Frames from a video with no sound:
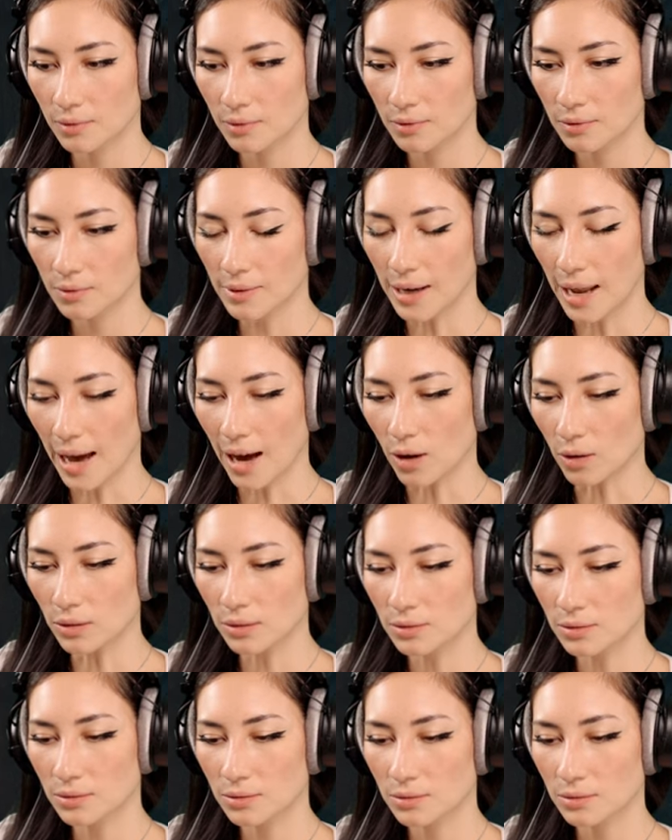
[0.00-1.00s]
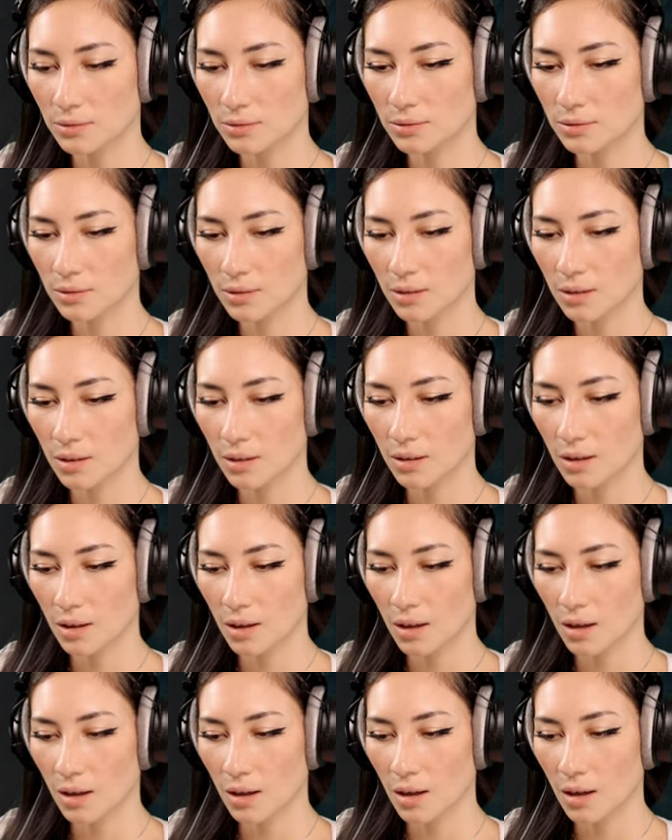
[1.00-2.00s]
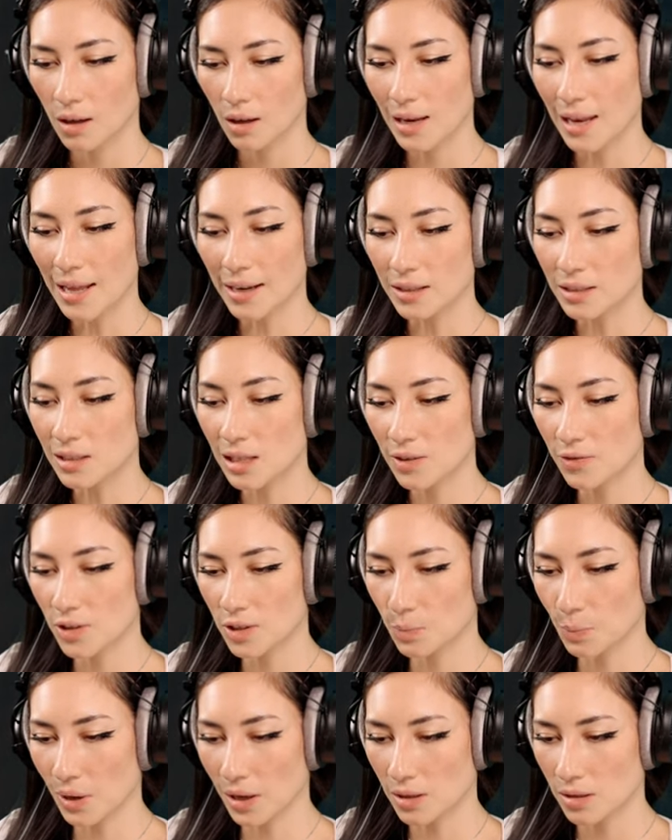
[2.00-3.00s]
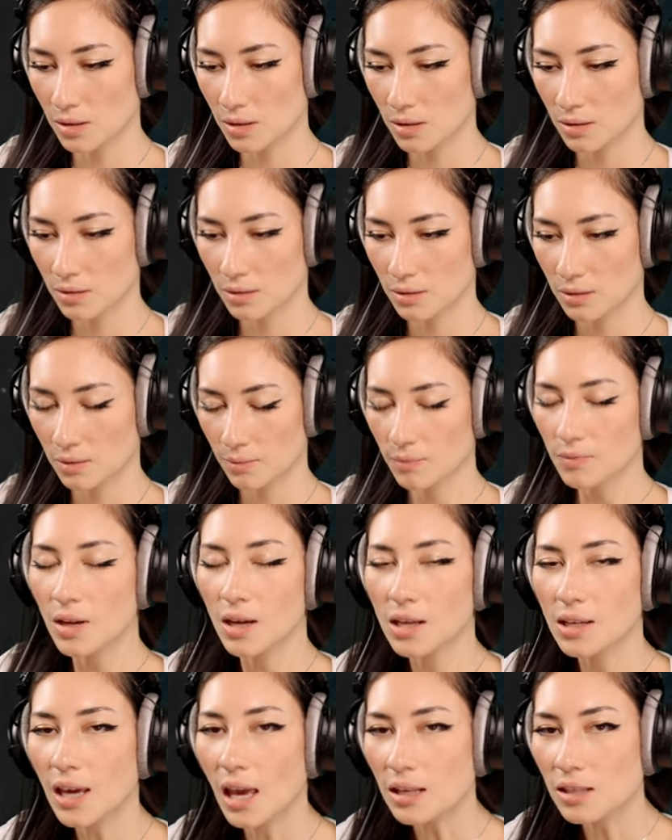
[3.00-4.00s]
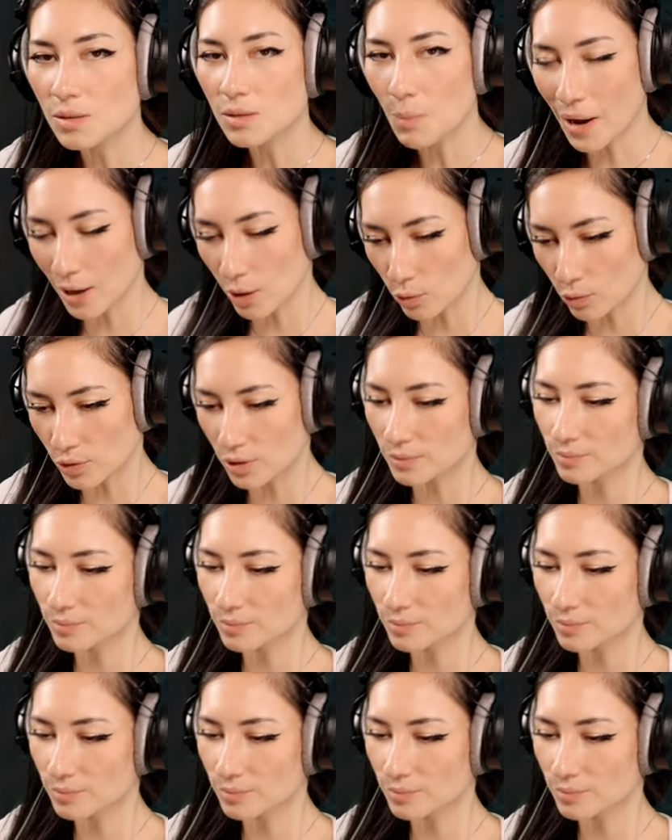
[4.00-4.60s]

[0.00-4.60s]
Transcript: Now, let us leave this place. Yes, my lord.